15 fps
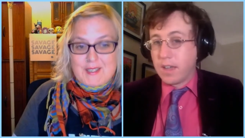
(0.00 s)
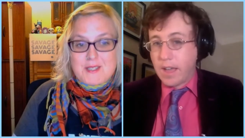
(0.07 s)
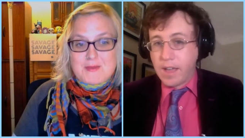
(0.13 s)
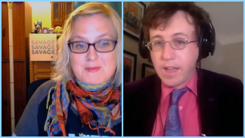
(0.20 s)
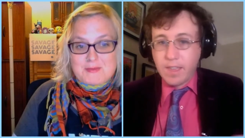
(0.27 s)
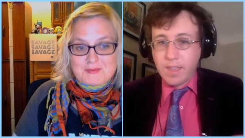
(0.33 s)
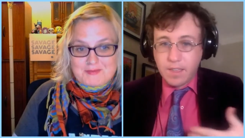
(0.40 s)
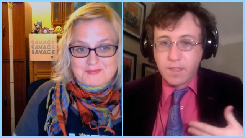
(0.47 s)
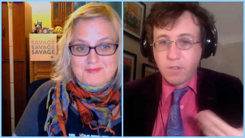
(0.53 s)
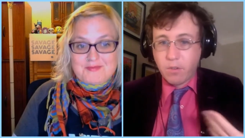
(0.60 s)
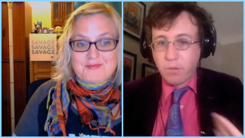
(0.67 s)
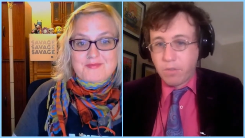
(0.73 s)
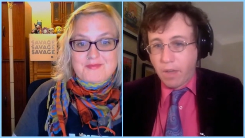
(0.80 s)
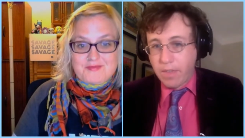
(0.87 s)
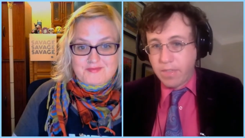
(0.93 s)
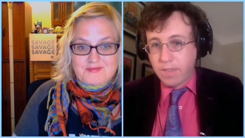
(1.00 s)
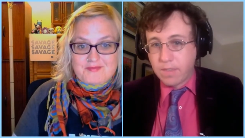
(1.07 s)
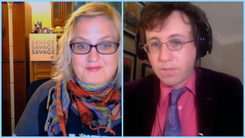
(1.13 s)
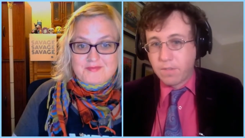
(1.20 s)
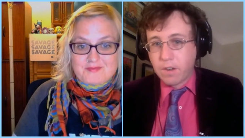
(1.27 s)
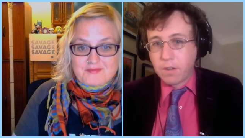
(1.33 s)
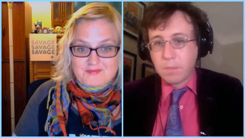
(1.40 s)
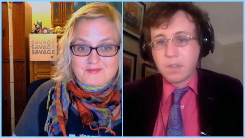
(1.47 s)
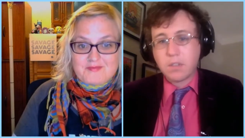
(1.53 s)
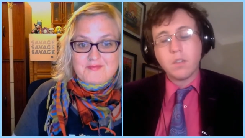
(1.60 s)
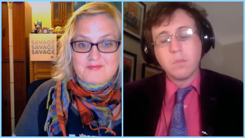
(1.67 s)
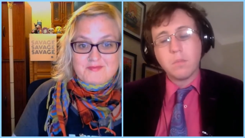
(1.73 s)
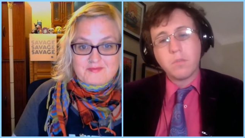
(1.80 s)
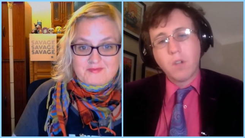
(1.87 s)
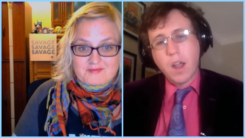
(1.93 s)
Speaker 1: no. I, you know, I think they're fundamental
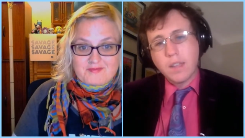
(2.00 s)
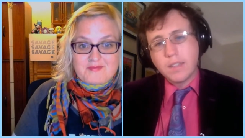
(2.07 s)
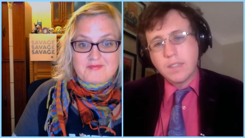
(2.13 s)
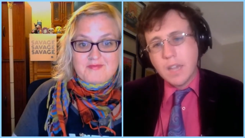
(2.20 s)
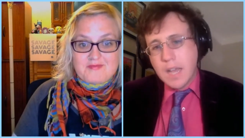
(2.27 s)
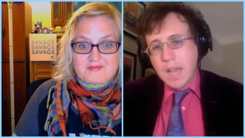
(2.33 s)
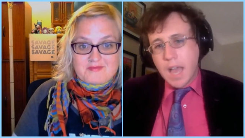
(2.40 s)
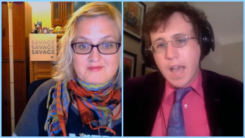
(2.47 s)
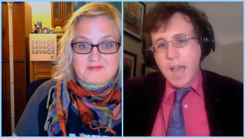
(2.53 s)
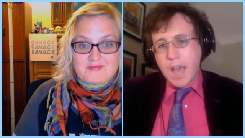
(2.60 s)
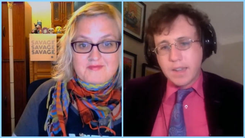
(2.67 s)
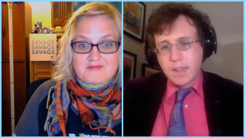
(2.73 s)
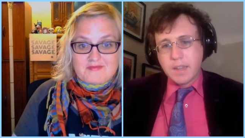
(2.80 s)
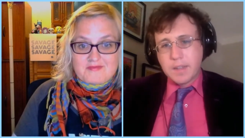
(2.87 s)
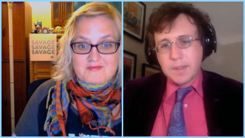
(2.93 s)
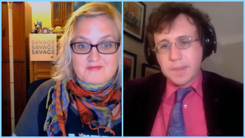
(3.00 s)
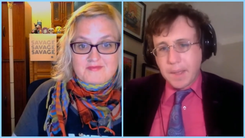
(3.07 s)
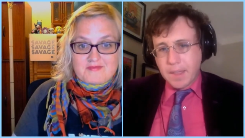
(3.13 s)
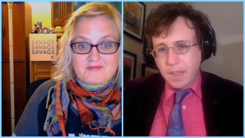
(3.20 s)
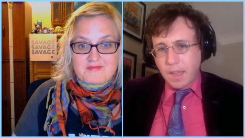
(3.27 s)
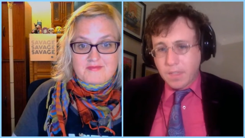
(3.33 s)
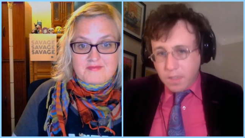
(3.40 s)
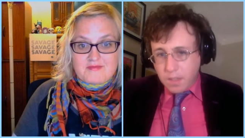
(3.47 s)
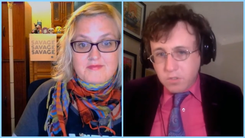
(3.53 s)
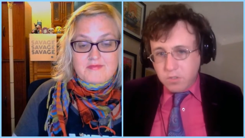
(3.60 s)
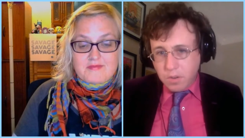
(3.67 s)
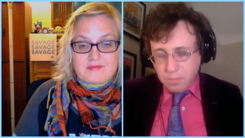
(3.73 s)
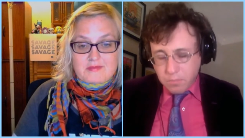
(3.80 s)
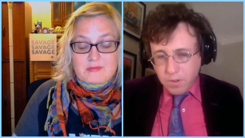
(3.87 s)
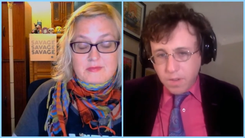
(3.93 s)
human rights, and uh, I, I think
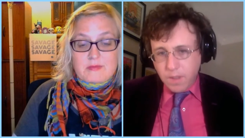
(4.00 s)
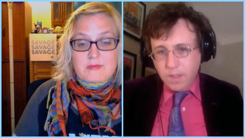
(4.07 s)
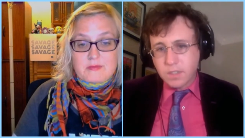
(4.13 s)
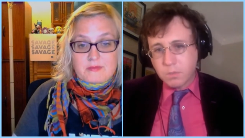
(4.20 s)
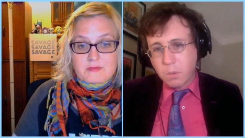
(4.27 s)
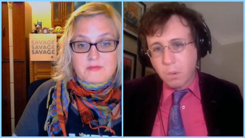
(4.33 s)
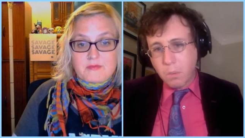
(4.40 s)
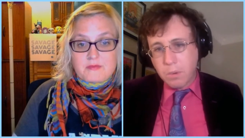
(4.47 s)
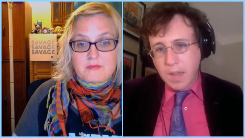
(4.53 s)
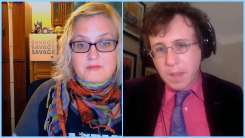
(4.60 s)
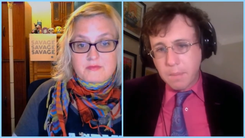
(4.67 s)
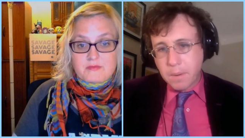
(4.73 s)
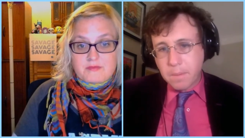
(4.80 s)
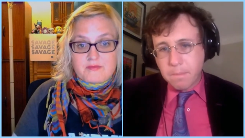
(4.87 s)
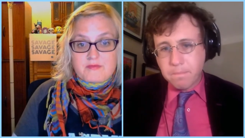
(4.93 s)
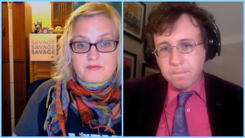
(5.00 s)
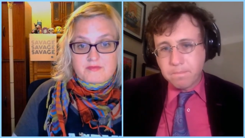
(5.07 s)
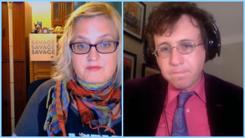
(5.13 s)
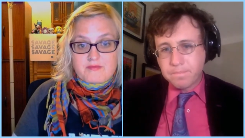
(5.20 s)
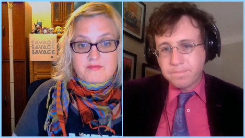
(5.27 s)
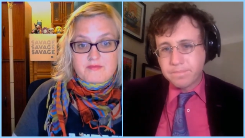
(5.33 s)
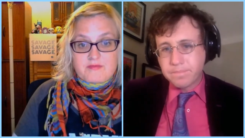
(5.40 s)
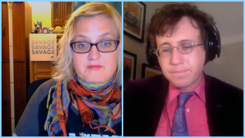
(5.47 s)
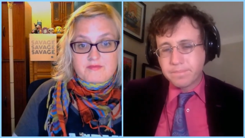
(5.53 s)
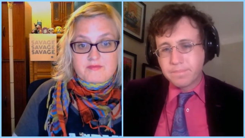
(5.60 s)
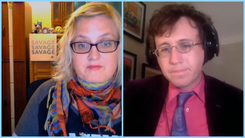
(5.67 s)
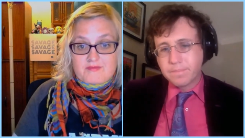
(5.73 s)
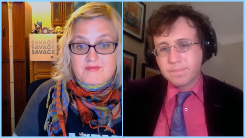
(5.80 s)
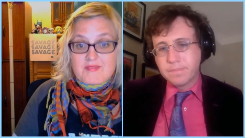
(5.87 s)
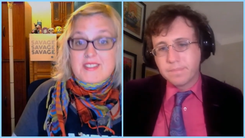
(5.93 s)
Trump realizes what would happen.
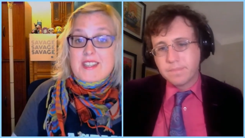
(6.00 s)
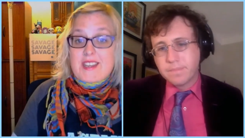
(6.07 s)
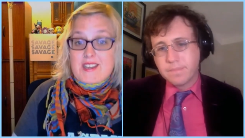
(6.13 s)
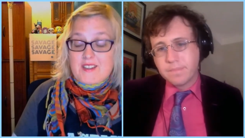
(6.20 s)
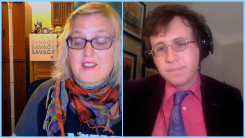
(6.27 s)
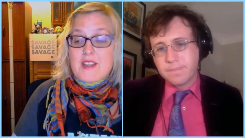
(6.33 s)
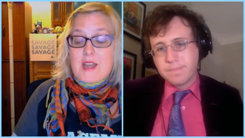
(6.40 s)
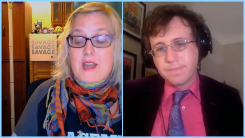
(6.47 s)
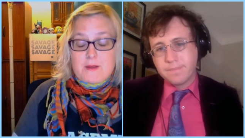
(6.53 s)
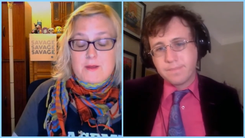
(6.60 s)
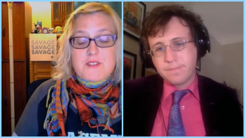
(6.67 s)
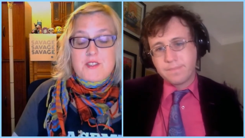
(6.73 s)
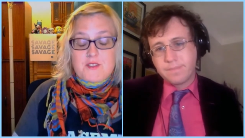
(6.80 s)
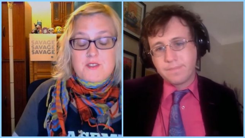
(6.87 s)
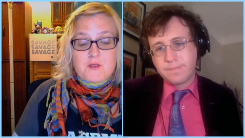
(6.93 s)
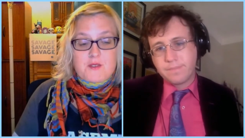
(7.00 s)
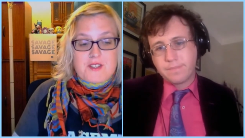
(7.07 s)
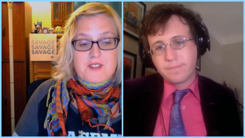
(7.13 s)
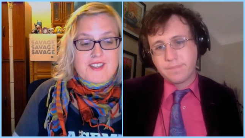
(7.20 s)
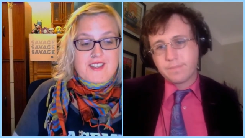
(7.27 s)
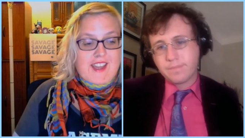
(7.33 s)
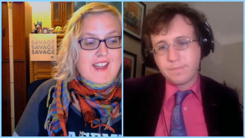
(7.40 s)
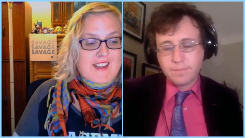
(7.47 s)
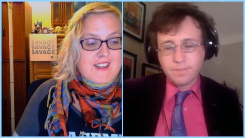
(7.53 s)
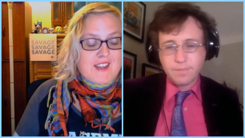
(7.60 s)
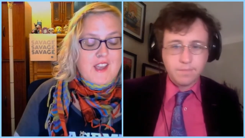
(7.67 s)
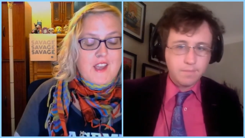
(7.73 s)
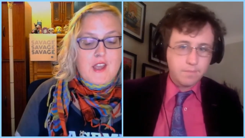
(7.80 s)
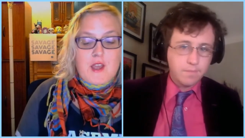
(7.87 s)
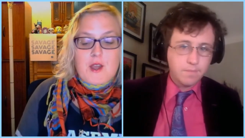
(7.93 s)
Speaker 2: Yeah, absolutely,
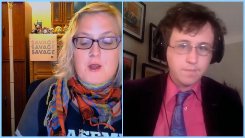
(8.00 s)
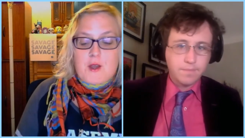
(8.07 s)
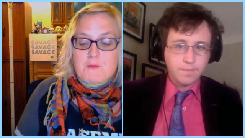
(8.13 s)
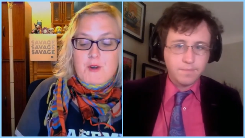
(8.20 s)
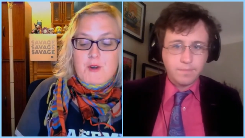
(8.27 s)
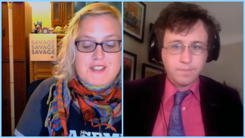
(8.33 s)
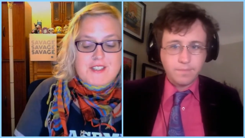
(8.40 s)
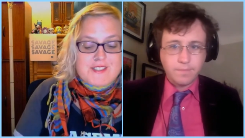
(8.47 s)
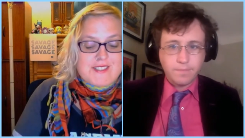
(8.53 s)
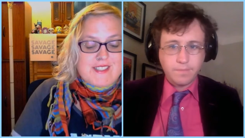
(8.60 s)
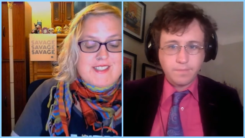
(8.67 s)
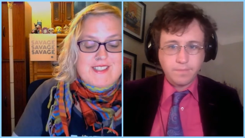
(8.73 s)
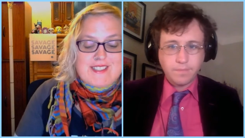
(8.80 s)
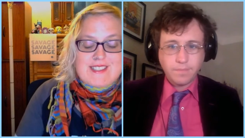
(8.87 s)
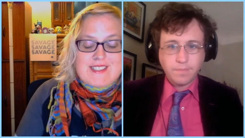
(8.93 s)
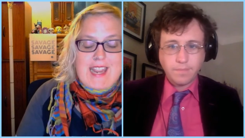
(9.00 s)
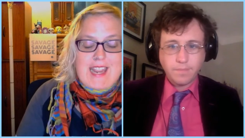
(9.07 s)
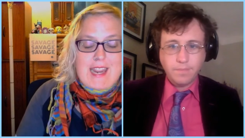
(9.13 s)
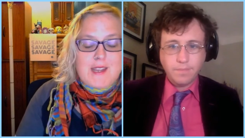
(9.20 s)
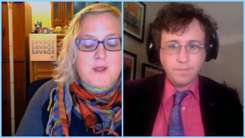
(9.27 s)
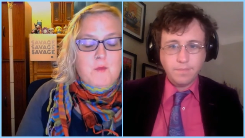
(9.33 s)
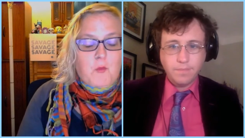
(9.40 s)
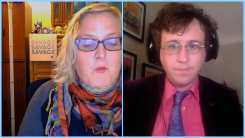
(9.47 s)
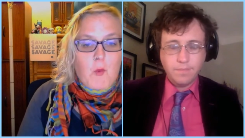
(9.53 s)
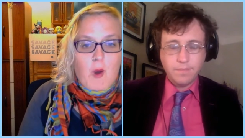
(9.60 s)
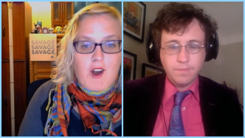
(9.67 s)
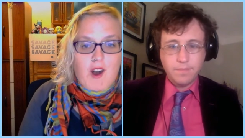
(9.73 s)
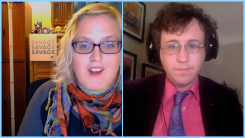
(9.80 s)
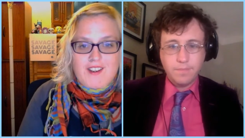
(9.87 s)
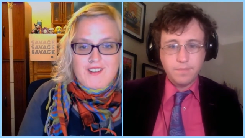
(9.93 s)
and Bernie, since day
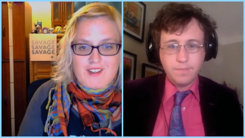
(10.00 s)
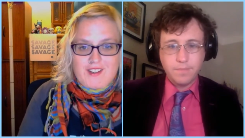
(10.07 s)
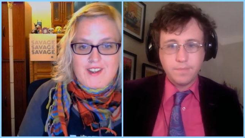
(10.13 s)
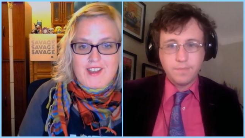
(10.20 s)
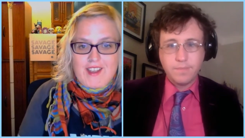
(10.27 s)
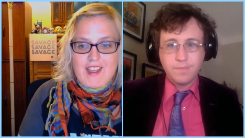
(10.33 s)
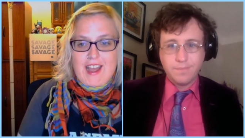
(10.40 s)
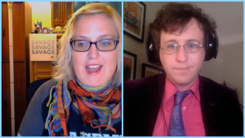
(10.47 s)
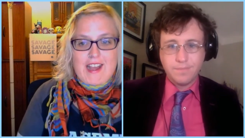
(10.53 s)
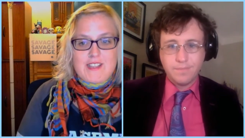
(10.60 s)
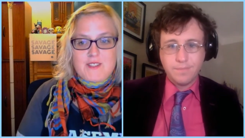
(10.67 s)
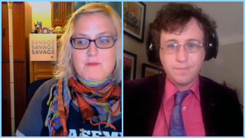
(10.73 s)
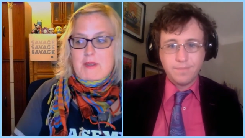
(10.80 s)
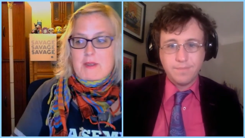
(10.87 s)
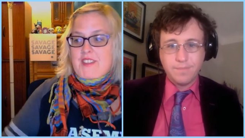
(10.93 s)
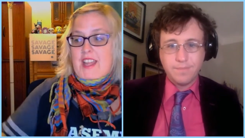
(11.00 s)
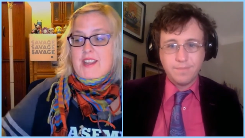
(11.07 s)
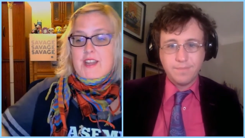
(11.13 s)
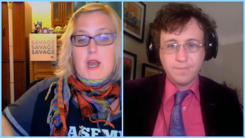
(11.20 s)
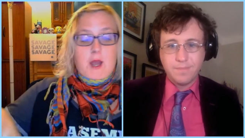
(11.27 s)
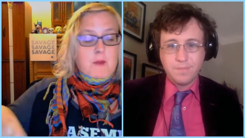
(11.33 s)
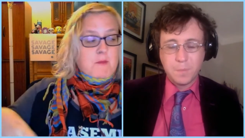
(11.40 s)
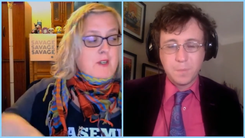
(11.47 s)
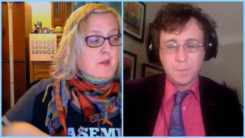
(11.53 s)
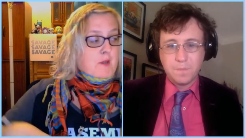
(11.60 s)
one, has been like, I'm going to